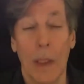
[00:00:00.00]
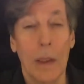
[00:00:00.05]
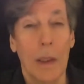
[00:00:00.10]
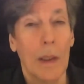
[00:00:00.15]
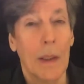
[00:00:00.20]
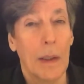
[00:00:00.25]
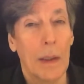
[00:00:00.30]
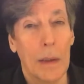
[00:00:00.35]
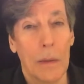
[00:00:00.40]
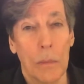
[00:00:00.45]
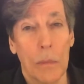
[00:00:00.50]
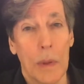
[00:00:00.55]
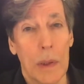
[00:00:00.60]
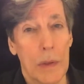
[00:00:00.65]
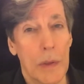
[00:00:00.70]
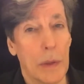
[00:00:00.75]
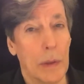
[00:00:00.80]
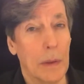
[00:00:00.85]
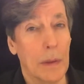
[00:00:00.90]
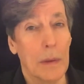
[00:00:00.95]
It
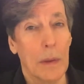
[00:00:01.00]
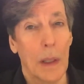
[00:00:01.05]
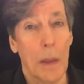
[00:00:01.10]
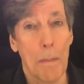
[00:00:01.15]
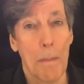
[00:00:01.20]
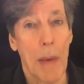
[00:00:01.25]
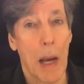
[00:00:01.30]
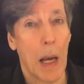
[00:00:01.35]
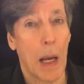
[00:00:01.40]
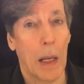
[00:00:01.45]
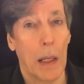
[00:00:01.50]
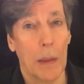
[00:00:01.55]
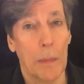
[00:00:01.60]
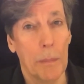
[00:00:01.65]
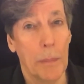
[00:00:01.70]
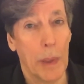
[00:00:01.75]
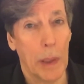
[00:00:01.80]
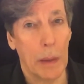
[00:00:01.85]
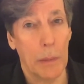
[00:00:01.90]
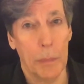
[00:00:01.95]
wasn't my
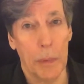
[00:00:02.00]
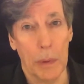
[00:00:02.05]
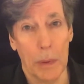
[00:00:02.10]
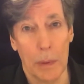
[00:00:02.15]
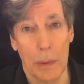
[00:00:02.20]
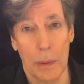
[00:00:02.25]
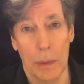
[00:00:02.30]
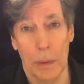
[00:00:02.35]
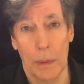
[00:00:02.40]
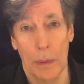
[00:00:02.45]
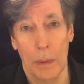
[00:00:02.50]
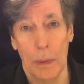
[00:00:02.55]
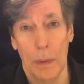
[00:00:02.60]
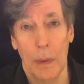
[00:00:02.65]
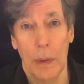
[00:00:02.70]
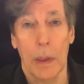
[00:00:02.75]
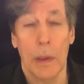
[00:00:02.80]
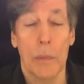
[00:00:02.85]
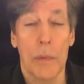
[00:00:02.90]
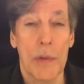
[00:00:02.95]
baby.
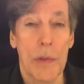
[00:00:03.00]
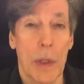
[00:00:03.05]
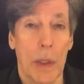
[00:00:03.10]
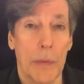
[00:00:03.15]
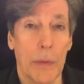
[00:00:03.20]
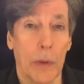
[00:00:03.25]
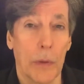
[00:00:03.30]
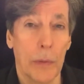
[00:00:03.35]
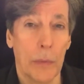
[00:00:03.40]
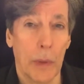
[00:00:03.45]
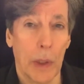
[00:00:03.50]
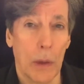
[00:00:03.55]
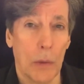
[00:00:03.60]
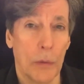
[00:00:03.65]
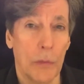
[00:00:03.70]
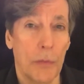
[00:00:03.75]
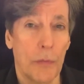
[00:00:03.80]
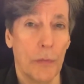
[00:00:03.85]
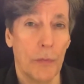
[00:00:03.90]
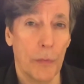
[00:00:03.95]
It was on the ground
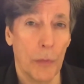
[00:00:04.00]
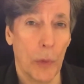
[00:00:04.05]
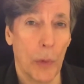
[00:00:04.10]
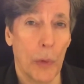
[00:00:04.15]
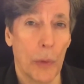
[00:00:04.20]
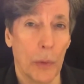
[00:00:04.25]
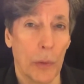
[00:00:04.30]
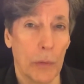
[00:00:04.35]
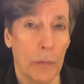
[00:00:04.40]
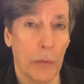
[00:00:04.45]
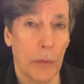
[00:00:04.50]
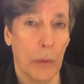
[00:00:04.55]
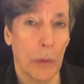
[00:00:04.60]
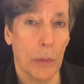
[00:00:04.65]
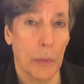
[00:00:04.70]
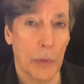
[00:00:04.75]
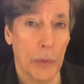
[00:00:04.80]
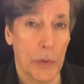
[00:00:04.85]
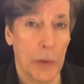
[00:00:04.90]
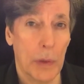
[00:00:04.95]
floor of the
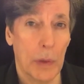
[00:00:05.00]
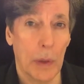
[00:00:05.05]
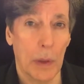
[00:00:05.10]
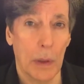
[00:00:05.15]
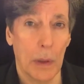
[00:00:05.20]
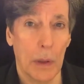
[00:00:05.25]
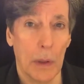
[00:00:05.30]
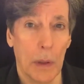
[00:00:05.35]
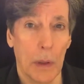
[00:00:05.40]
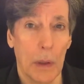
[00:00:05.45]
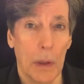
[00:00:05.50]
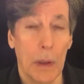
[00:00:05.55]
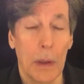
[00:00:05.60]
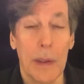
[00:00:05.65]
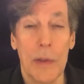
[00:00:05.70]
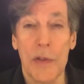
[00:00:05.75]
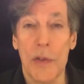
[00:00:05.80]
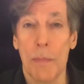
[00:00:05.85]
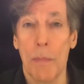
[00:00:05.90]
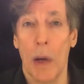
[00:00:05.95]
hotel.
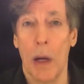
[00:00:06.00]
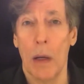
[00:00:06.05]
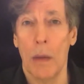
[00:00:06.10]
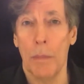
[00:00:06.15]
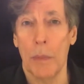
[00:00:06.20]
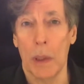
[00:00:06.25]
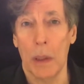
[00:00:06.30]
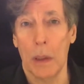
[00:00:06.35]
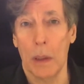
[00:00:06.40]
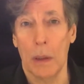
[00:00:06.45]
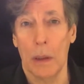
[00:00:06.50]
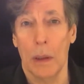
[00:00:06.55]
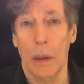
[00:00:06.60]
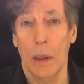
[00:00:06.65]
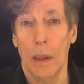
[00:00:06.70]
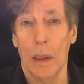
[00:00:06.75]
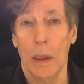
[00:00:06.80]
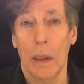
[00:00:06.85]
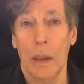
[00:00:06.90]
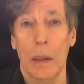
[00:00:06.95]
Its mommy
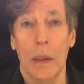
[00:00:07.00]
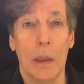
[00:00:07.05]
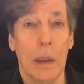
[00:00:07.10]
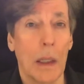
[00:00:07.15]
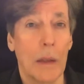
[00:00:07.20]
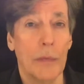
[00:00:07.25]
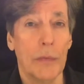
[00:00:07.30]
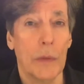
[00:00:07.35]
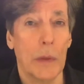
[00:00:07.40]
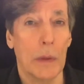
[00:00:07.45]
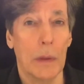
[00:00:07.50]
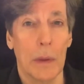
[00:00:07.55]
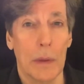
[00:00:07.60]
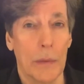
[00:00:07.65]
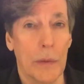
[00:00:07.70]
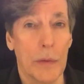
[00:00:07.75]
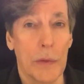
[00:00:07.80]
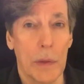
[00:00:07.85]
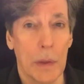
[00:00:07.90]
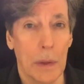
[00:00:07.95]
had left it on the
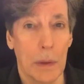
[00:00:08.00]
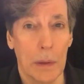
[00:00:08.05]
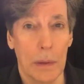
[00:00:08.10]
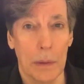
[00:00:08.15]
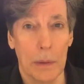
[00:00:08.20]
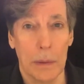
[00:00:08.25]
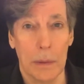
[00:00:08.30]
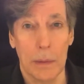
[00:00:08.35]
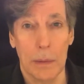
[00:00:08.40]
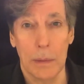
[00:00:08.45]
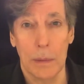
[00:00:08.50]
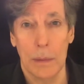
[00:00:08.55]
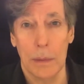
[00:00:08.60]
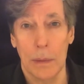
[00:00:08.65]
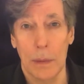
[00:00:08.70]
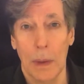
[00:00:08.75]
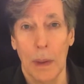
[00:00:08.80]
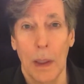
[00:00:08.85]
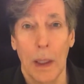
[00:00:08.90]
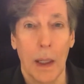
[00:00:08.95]
terrace.
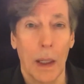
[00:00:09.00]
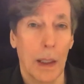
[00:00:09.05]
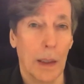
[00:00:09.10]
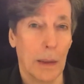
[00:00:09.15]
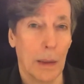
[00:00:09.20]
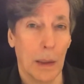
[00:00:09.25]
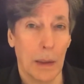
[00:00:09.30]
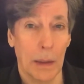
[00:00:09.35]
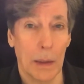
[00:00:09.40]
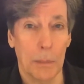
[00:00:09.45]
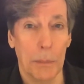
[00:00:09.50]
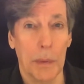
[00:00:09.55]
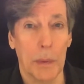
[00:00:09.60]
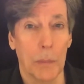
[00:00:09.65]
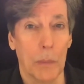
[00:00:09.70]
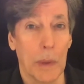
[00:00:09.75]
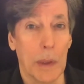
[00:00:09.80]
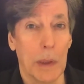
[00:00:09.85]
I got up and went